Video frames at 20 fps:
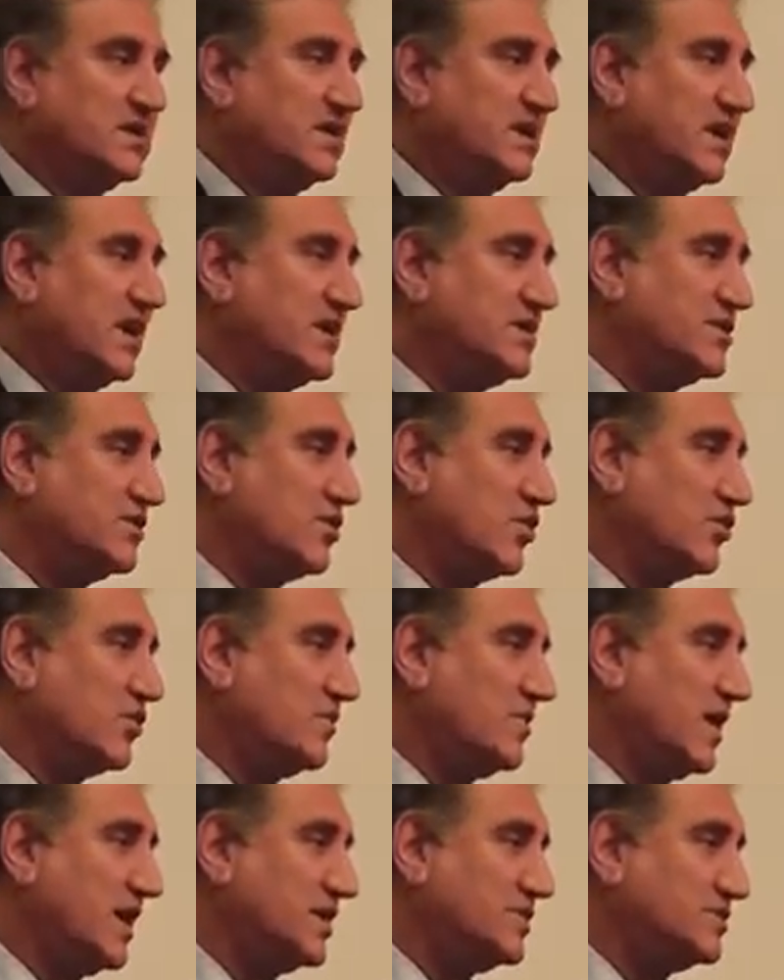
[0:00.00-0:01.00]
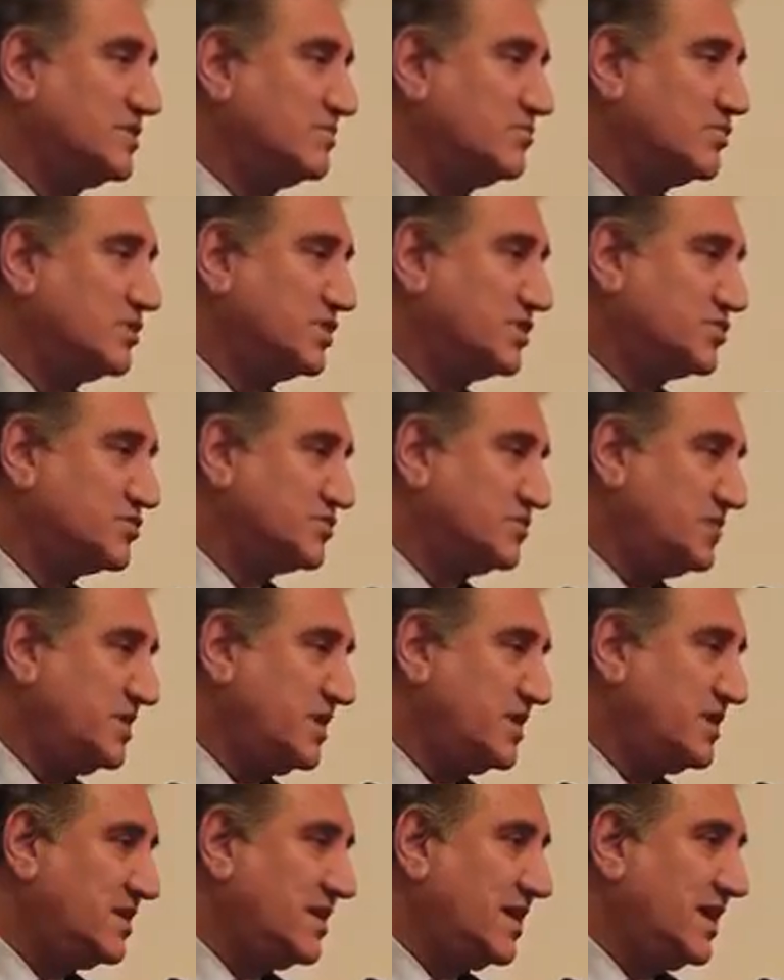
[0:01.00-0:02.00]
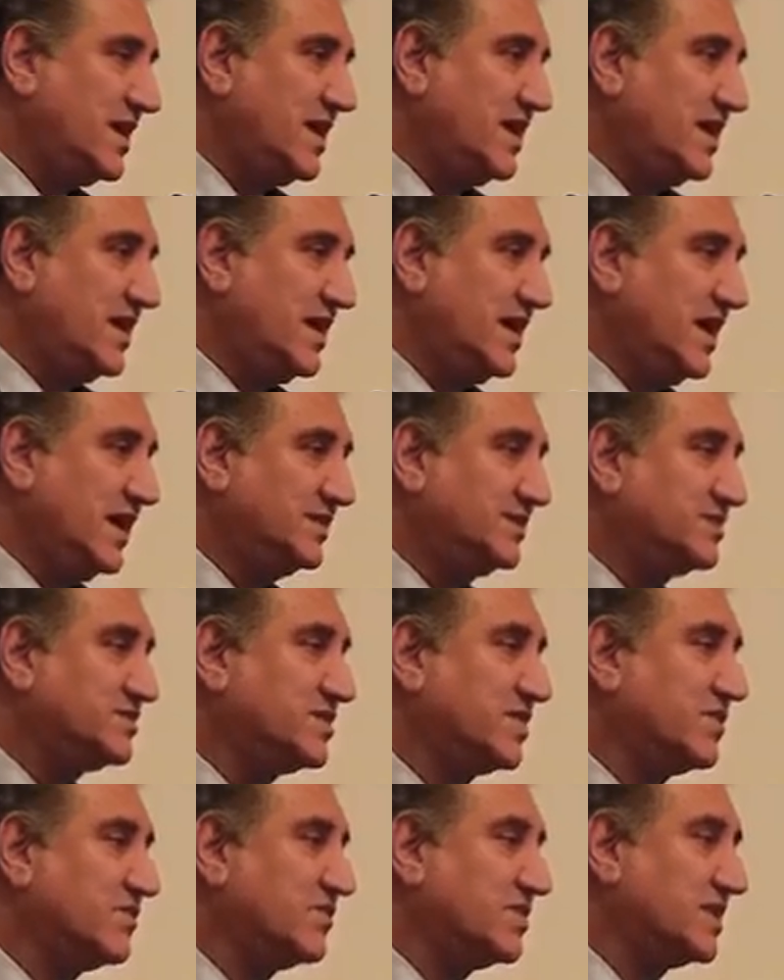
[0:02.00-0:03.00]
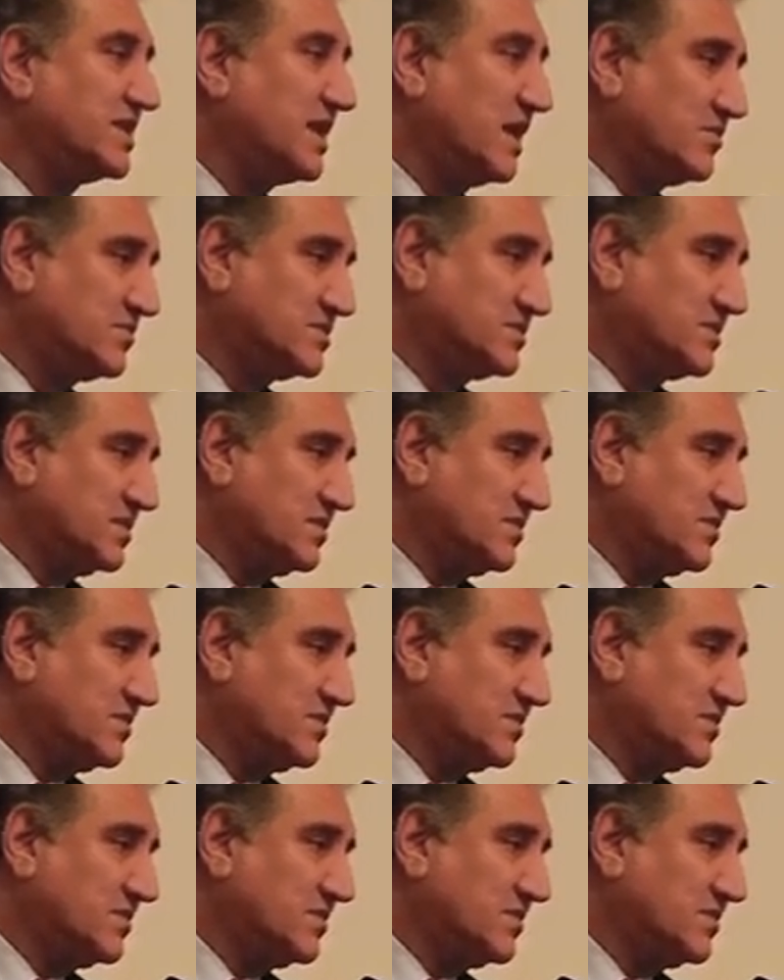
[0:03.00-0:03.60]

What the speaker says: Indian occupied Jammu and Kashmir at the Security Council.